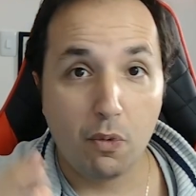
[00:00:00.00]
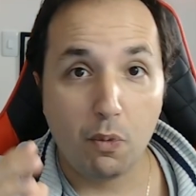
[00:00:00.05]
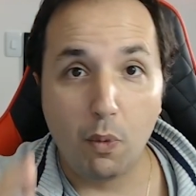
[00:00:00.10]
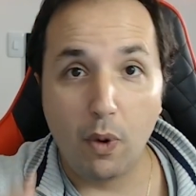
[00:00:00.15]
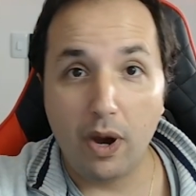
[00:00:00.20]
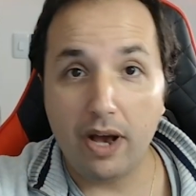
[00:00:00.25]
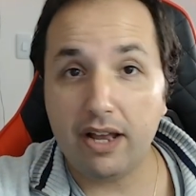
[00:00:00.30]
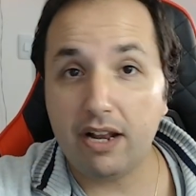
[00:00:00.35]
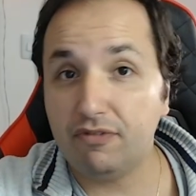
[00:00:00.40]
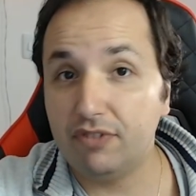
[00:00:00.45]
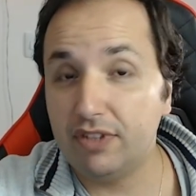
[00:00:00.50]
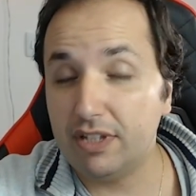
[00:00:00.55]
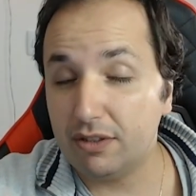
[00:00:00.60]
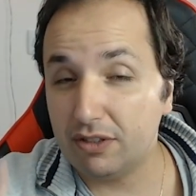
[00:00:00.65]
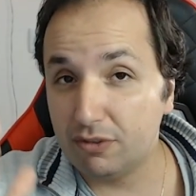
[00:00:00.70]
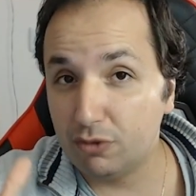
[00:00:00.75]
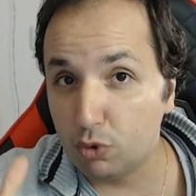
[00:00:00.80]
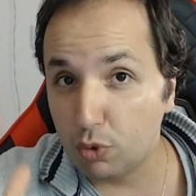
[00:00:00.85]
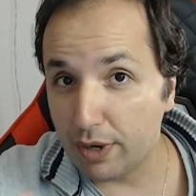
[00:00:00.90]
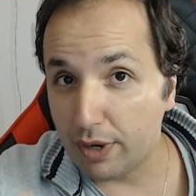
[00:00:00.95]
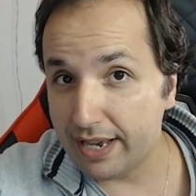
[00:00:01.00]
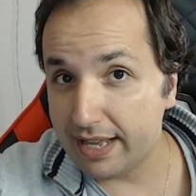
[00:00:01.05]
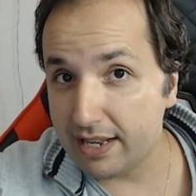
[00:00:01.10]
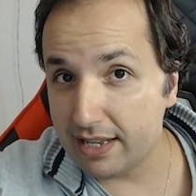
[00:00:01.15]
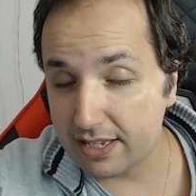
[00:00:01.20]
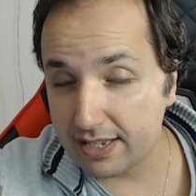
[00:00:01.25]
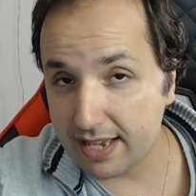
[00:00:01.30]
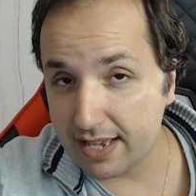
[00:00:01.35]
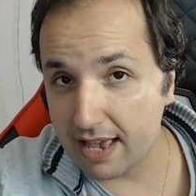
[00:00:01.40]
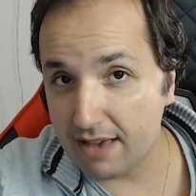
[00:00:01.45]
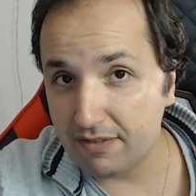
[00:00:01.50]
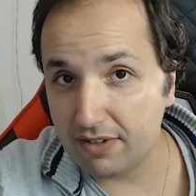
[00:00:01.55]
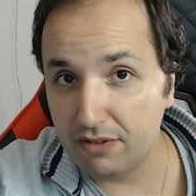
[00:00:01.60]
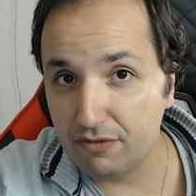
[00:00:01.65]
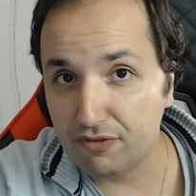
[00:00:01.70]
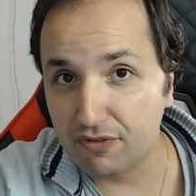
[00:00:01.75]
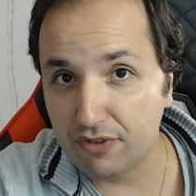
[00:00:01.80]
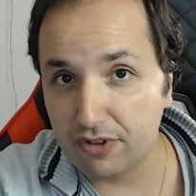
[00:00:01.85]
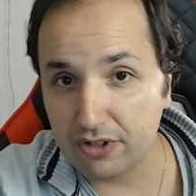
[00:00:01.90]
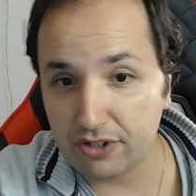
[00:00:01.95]
one of the 27
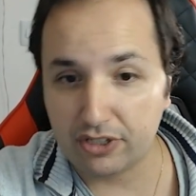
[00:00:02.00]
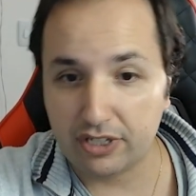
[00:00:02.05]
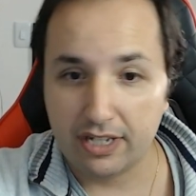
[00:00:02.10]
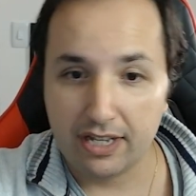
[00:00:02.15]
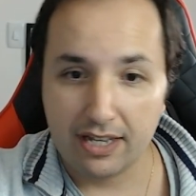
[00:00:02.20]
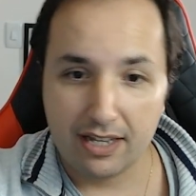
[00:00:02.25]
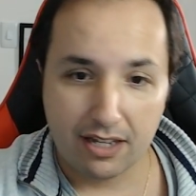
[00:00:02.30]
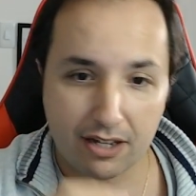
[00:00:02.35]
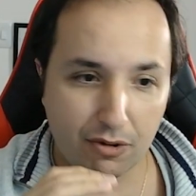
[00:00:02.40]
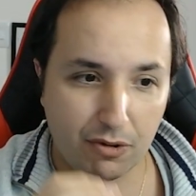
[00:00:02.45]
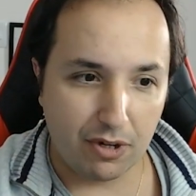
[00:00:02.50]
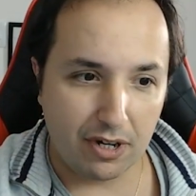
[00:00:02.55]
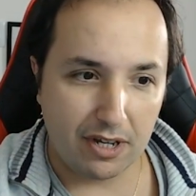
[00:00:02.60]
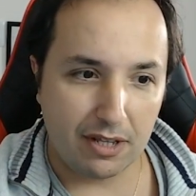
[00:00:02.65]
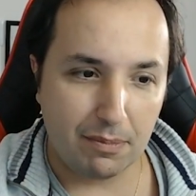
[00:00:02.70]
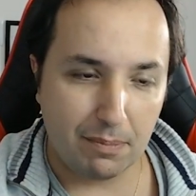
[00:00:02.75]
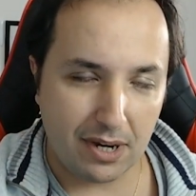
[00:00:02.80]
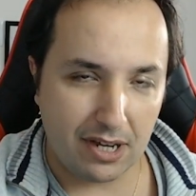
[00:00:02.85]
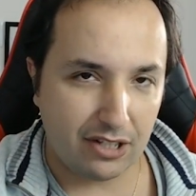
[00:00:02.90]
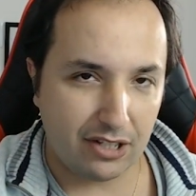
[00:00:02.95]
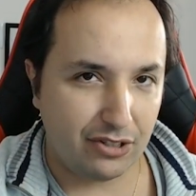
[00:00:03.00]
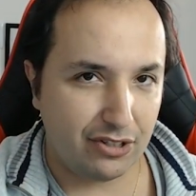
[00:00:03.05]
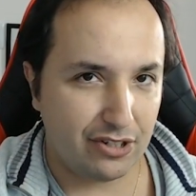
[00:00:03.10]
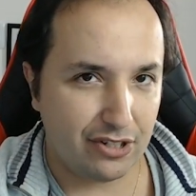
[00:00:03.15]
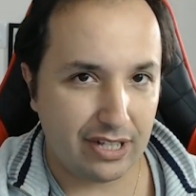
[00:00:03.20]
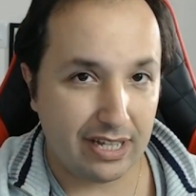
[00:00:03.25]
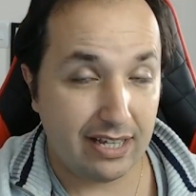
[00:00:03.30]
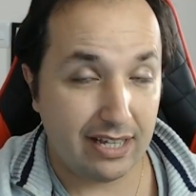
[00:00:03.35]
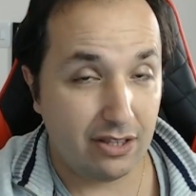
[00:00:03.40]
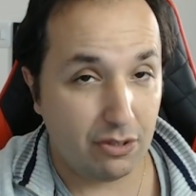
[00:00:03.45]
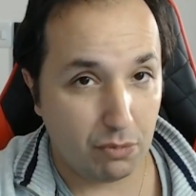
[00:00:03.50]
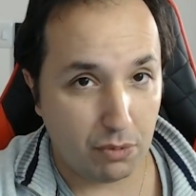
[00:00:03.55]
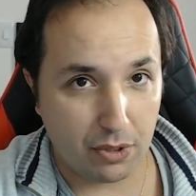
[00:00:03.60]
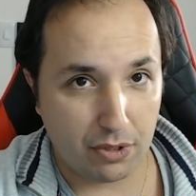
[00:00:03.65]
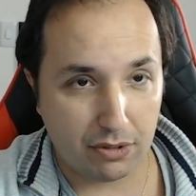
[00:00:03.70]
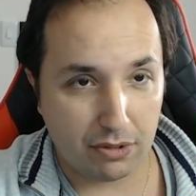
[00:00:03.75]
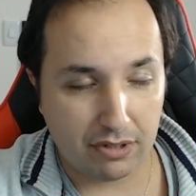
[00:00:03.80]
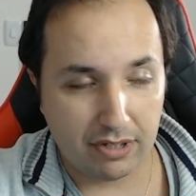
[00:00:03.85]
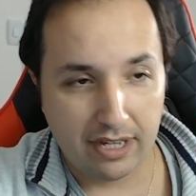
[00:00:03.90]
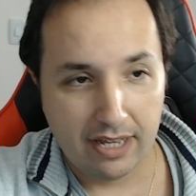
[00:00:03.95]
first grandmasters in the
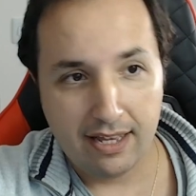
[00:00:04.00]
world.